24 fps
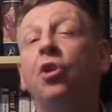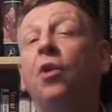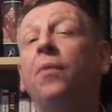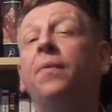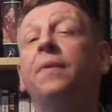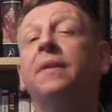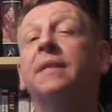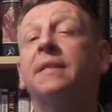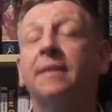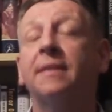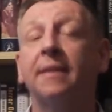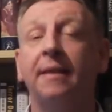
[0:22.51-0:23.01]
on
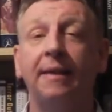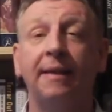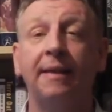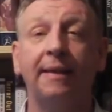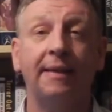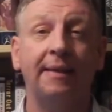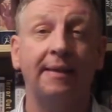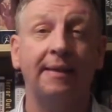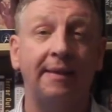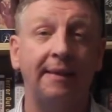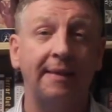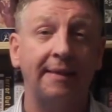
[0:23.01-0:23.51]
the
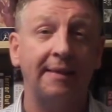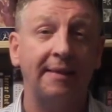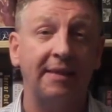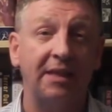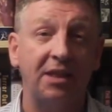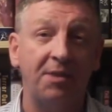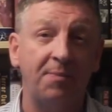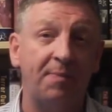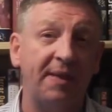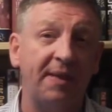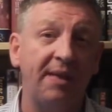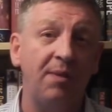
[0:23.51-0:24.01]
sidelines
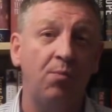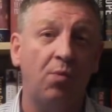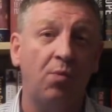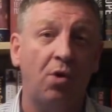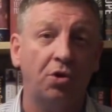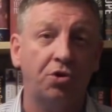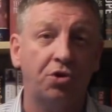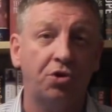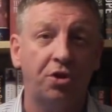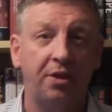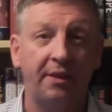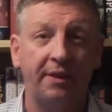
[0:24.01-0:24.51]
and he's been
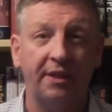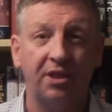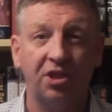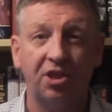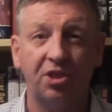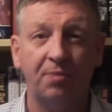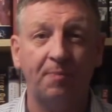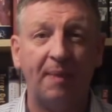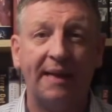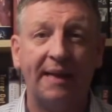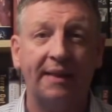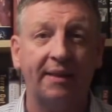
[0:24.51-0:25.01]
watching the
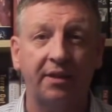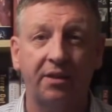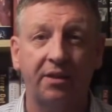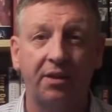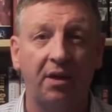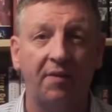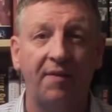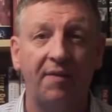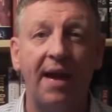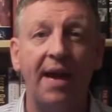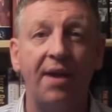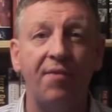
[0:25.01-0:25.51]

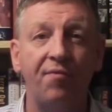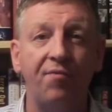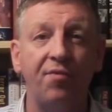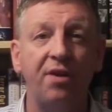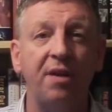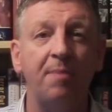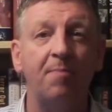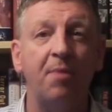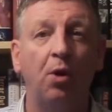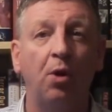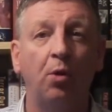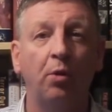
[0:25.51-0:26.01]
spectacle of
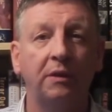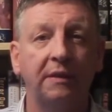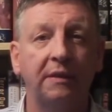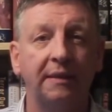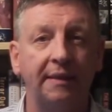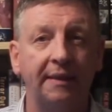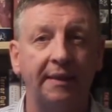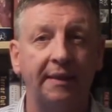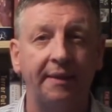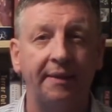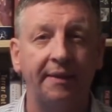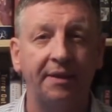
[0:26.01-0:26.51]
Henry
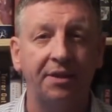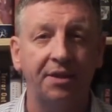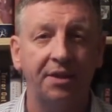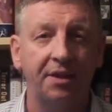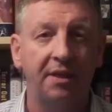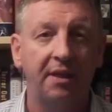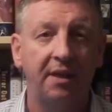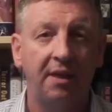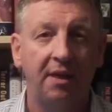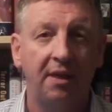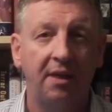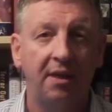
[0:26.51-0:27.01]
Bolton and his